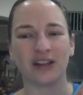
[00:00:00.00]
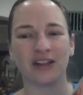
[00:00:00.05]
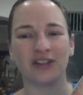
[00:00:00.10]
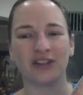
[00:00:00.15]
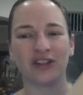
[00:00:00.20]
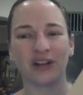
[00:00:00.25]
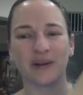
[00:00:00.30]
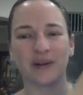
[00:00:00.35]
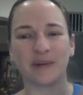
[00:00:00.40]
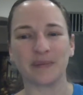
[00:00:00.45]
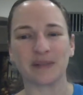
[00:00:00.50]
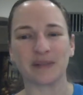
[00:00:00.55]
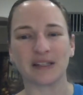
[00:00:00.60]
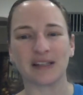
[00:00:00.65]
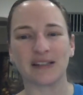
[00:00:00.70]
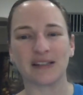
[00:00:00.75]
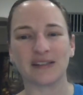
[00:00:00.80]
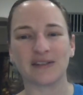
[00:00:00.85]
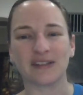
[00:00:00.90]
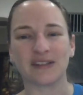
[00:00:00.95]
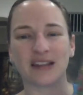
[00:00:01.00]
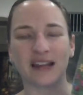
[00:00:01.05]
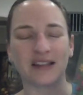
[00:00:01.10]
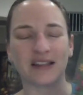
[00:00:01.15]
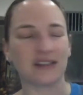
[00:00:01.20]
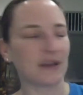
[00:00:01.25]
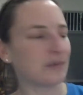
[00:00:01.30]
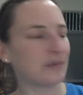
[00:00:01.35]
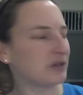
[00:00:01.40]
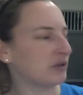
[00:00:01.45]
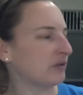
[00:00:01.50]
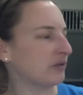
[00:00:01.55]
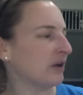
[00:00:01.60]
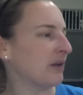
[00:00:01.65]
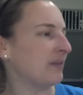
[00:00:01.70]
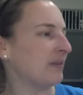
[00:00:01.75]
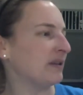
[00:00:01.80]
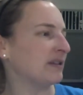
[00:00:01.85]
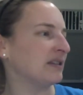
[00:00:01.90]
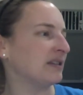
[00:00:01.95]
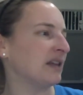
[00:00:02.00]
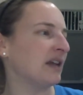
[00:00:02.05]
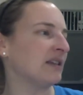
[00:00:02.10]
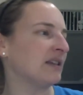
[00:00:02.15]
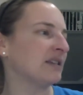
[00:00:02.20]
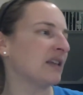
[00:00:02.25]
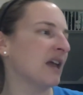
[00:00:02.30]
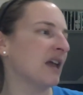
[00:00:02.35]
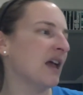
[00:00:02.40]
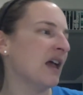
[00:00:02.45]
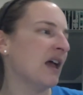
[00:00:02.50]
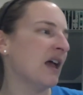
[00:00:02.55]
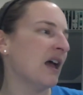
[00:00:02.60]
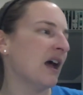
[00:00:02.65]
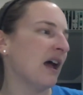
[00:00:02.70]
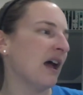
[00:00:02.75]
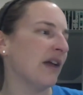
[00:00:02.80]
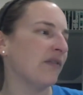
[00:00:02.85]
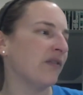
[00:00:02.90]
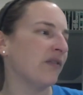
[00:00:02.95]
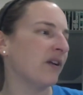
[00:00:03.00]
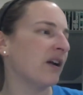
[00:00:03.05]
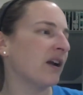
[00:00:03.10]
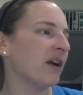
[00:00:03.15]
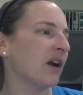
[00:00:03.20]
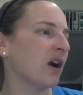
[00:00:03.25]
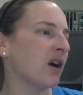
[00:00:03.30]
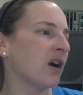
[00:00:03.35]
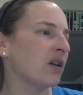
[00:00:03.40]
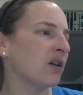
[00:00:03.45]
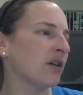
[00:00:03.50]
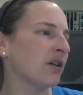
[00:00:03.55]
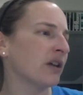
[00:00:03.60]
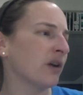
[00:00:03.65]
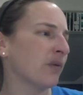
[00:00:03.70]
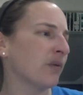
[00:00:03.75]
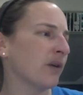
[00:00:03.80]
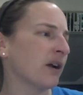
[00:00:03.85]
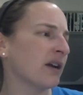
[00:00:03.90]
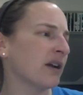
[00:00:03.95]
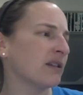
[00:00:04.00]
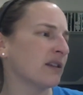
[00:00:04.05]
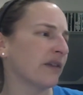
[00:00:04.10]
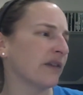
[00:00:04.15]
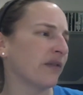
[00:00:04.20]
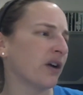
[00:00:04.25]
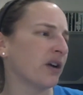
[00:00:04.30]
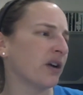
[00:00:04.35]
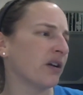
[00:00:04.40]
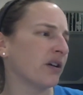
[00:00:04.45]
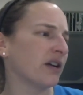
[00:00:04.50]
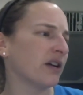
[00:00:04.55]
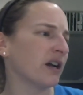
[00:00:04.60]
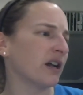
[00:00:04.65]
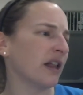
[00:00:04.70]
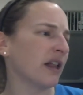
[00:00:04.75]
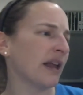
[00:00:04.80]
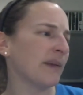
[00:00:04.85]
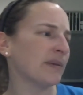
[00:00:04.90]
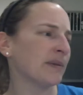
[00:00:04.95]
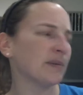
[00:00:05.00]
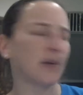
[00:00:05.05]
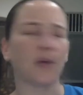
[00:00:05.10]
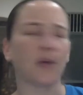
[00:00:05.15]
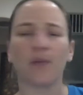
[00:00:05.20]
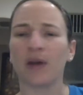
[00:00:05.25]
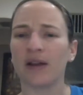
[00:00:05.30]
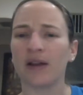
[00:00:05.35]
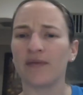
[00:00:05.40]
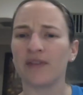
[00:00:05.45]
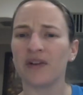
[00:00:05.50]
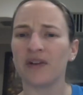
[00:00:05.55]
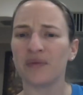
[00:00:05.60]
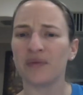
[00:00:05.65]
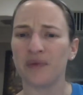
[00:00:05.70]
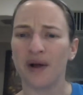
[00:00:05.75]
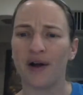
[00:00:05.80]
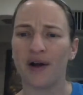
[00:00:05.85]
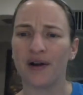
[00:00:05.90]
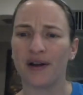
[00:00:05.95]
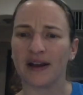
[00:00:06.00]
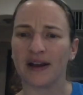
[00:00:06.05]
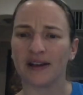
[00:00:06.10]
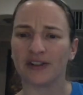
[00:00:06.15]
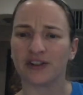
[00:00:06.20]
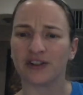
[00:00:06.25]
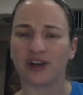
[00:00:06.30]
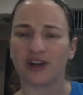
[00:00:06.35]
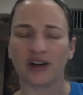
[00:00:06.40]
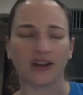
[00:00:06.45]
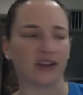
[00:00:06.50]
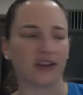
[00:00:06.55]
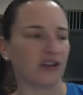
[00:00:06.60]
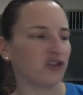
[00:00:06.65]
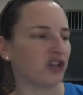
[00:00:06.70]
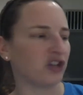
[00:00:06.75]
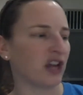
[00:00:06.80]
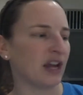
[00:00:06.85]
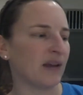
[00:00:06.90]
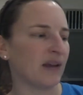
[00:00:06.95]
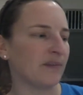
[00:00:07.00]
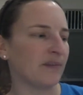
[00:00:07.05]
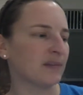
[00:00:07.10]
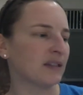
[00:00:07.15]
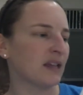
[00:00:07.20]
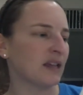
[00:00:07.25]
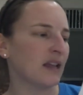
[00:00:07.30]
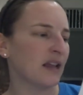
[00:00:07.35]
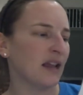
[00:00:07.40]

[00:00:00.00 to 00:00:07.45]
James stands up to him and says, "I've heard all your worries, I've heard all your claims, but what if you're wrong?" asked Jonathan James.